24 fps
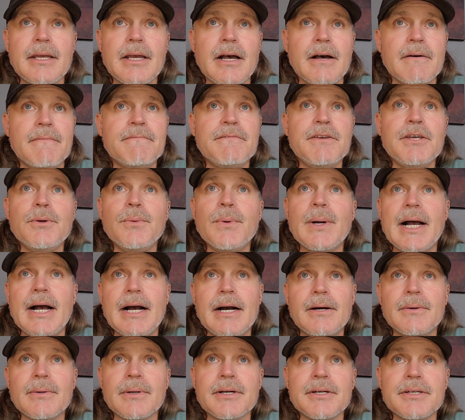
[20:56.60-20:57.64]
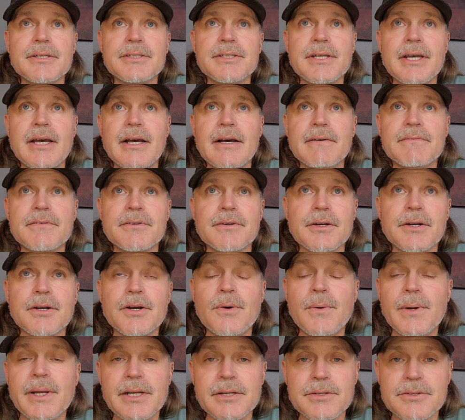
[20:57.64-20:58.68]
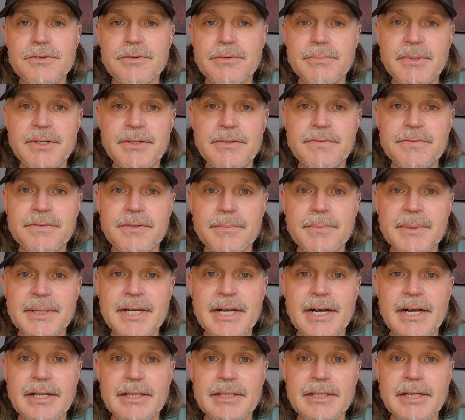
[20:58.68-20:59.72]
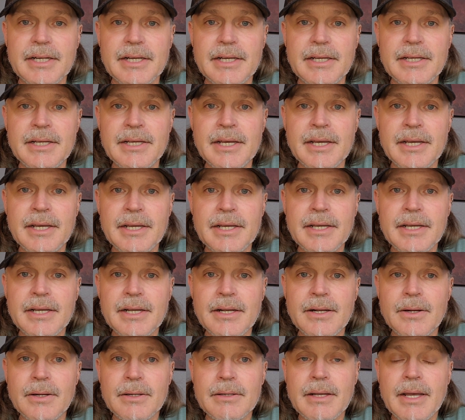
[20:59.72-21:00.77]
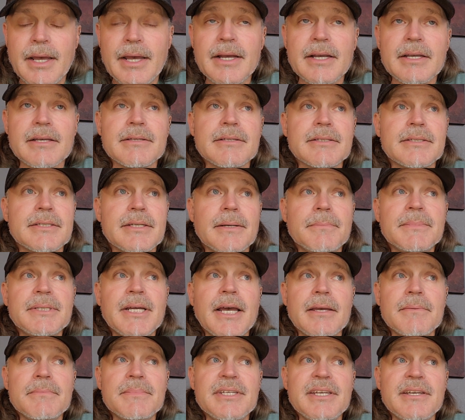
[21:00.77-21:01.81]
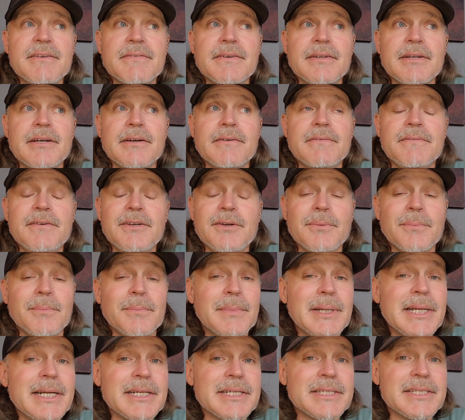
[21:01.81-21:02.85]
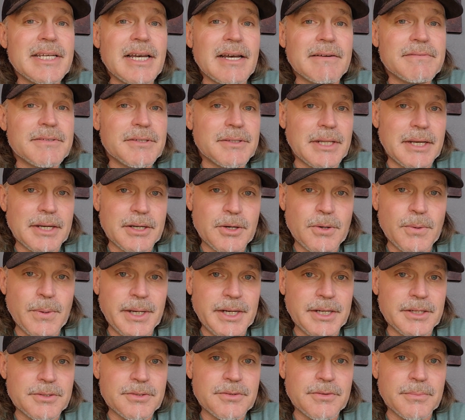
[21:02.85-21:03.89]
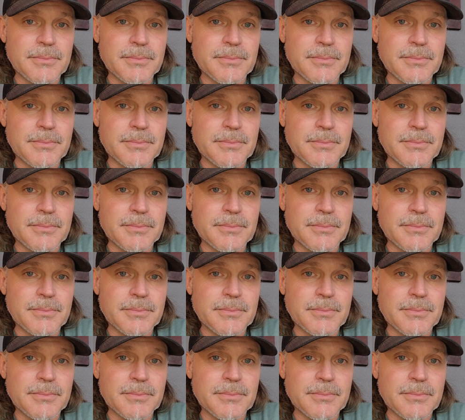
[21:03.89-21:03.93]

a few hours after a queen is removed from a colony, heck, sometimes even a few minutes after that queen is